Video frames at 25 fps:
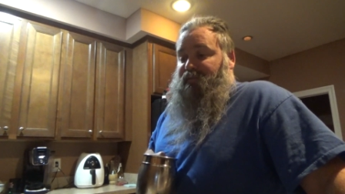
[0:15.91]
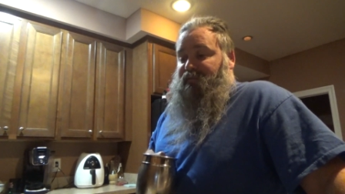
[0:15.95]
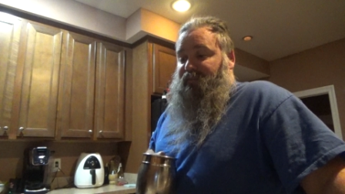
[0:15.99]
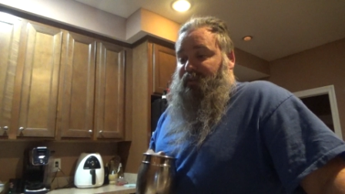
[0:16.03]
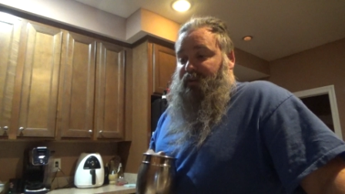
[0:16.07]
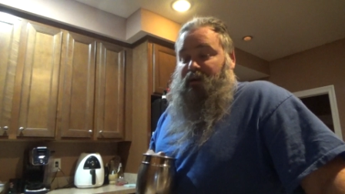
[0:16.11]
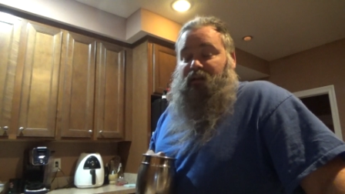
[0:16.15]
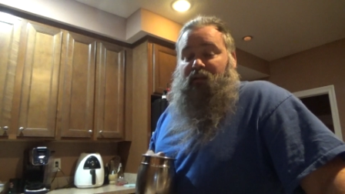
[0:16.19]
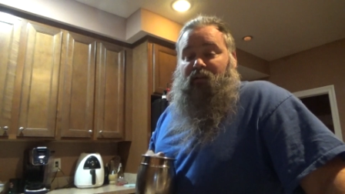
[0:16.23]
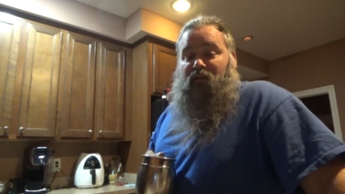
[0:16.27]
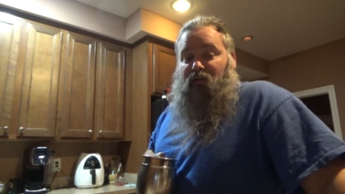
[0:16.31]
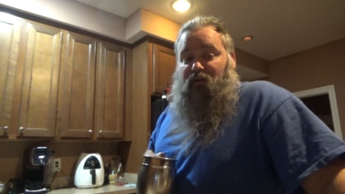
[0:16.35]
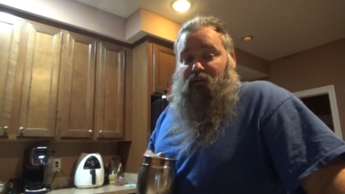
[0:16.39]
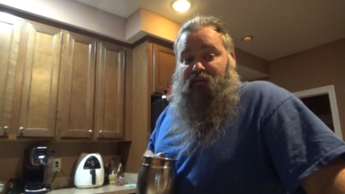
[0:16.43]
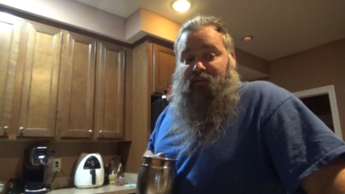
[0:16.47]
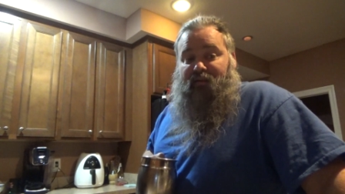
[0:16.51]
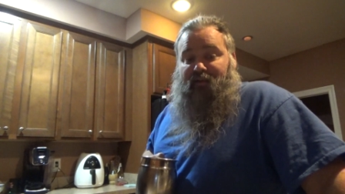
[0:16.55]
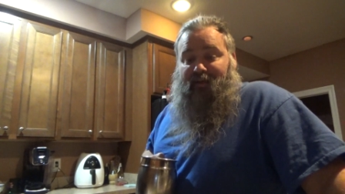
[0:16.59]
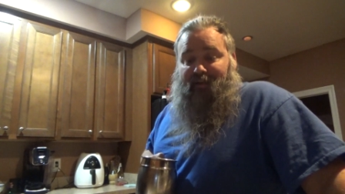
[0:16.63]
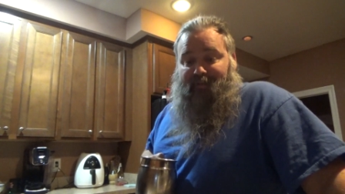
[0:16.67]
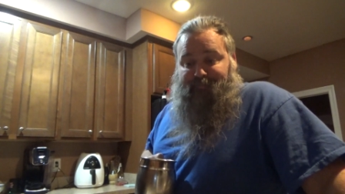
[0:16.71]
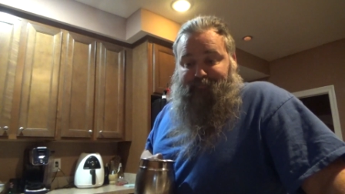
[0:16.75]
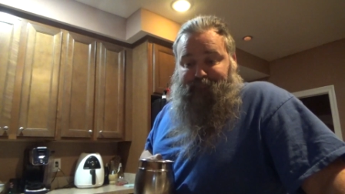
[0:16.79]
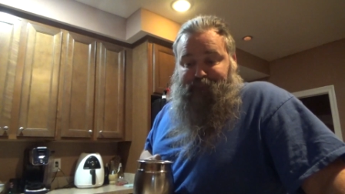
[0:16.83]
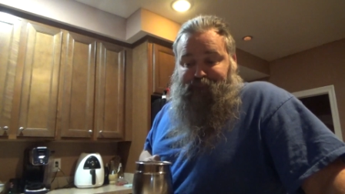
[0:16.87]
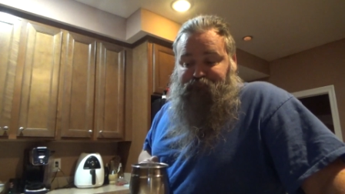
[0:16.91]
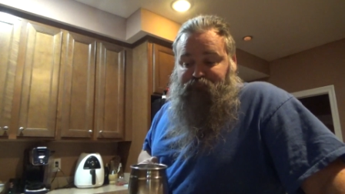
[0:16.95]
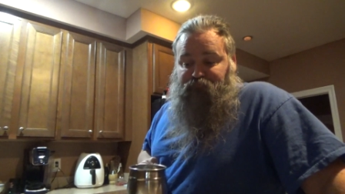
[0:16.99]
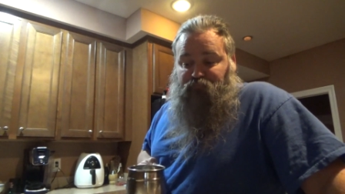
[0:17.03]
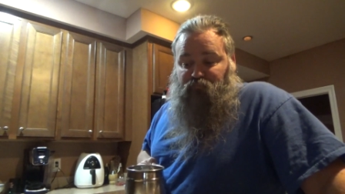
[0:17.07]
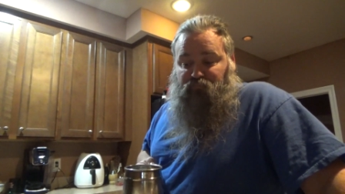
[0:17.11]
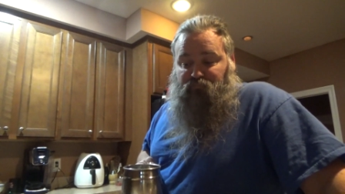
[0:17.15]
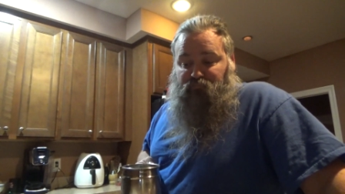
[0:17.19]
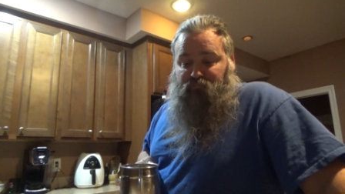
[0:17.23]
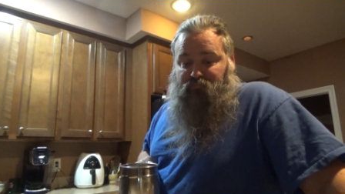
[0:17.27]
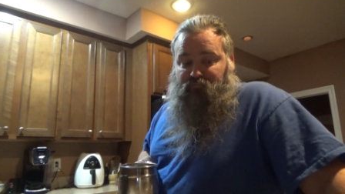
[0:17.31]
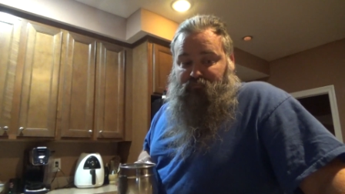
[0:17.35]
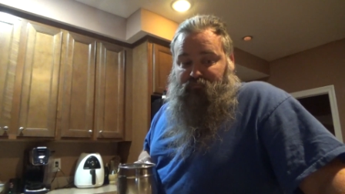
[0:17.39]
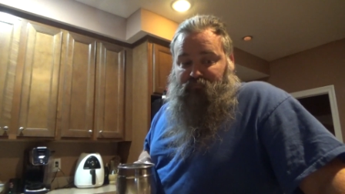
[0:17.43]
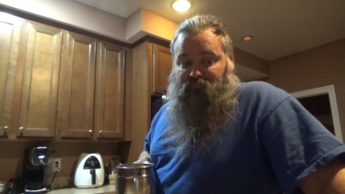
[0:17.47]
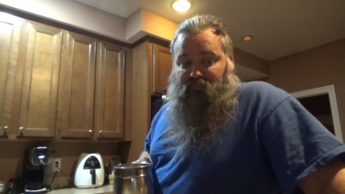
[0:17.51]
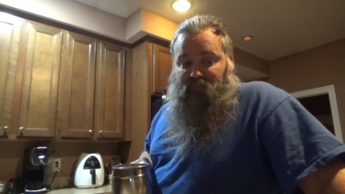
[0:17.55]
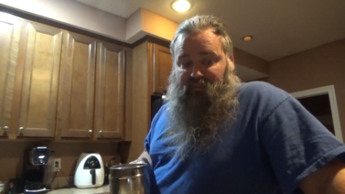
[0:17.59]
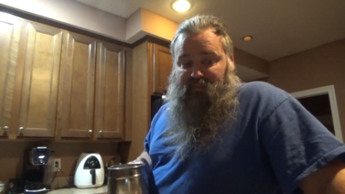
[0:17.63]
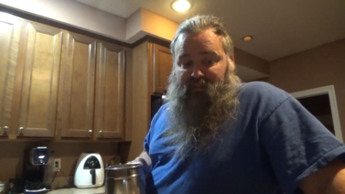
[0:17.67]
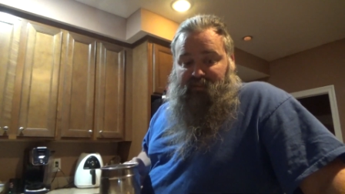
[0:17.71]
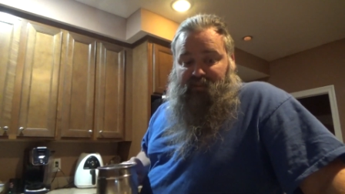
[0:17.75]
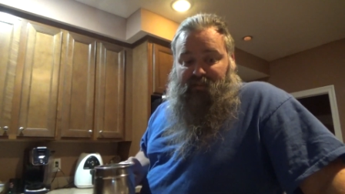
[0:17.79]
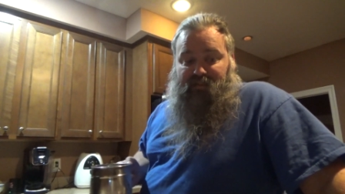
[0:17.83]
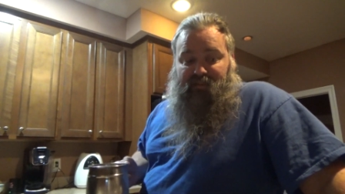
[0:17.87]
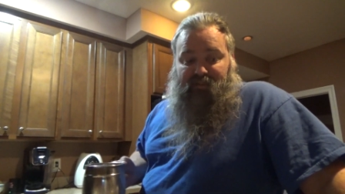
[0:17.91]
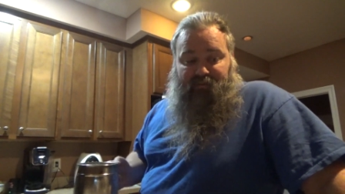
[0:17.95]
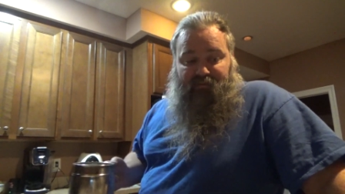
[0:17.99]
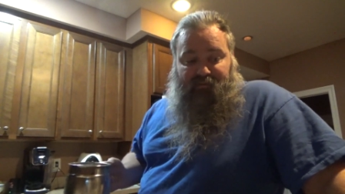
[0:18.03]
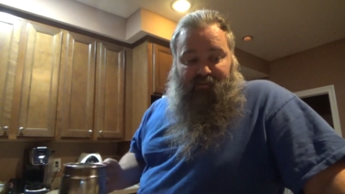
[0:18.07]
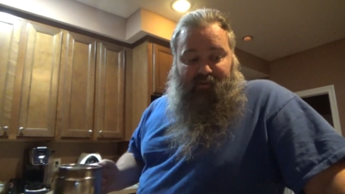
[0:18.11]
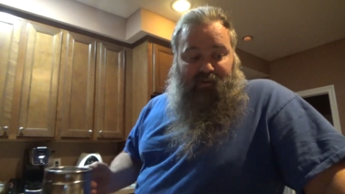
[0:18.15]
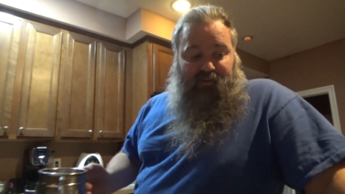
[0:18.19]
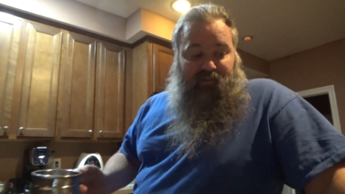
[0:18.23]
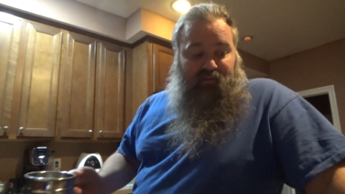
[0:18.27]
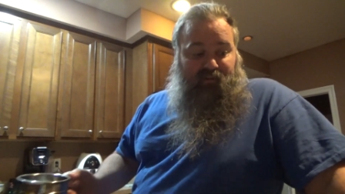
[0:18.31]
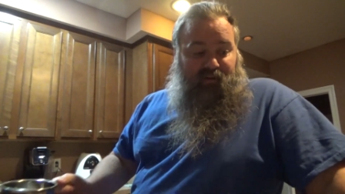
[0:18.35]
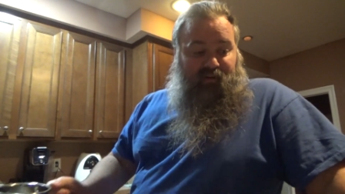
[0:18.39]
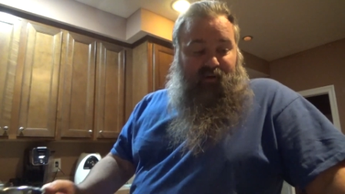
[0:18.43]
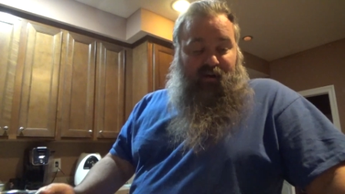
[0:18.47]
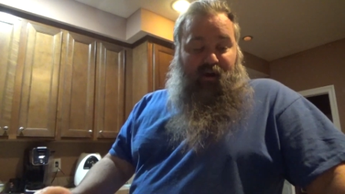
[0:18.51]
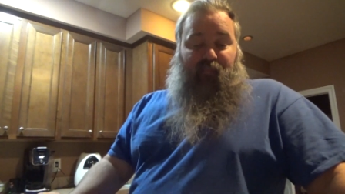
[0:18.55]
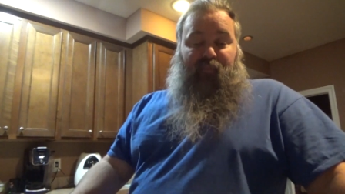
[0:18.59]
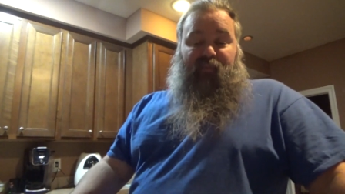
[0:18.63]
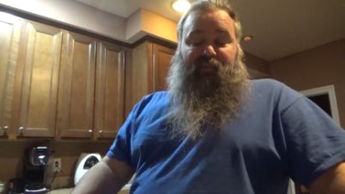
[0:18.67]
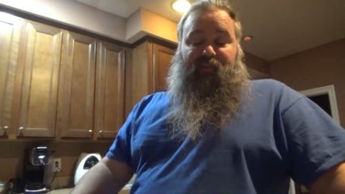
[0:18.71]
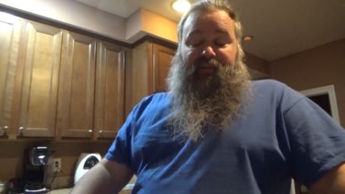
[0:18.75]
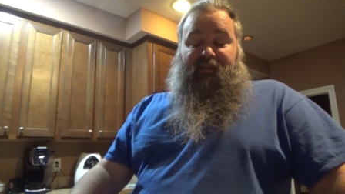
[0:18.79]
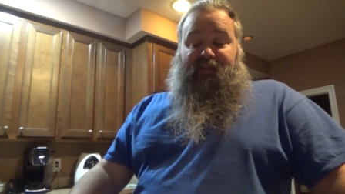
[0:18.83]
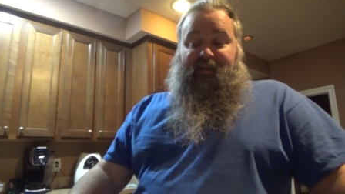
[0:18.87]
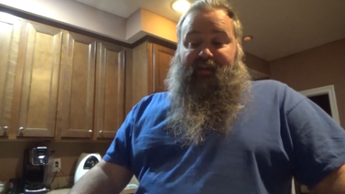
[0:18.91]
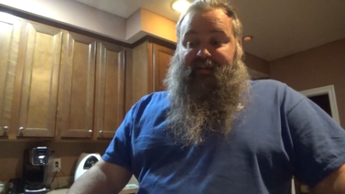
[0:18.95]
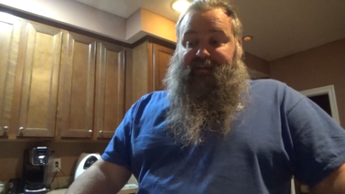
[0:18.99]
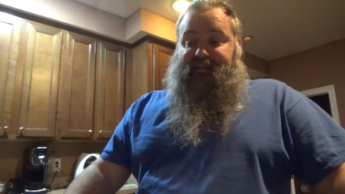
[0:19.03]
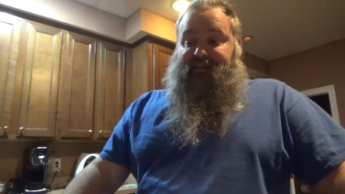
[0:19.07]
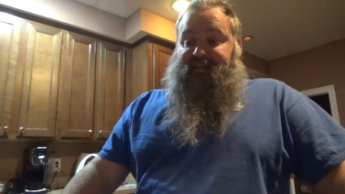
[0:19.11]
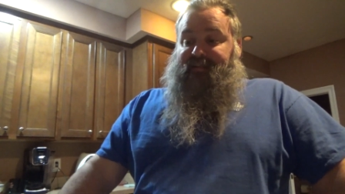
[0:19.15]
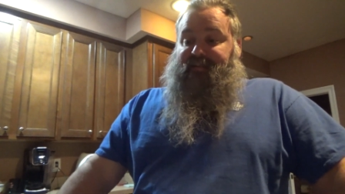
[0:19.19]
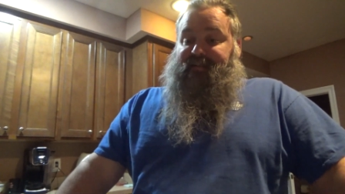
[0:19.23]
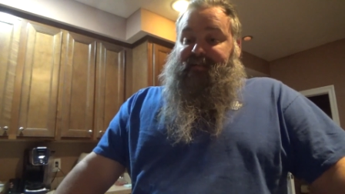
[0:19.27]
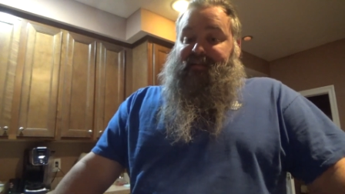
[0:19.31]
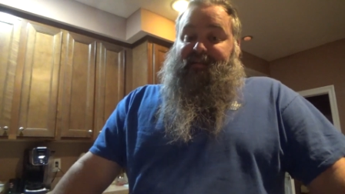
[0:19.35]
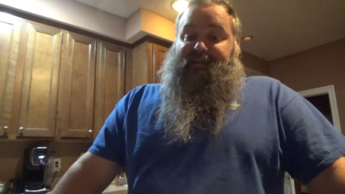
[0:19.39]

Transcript: a very long day, a very long couple of days.